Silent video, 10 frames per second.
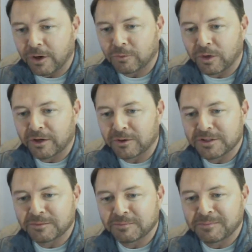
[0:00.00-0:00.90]
old
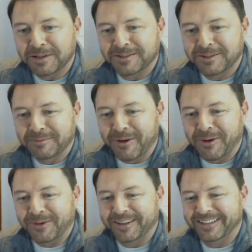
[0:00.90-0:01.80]
hardware is a
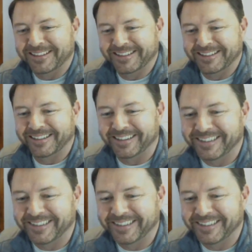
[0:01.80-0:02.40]
bonus.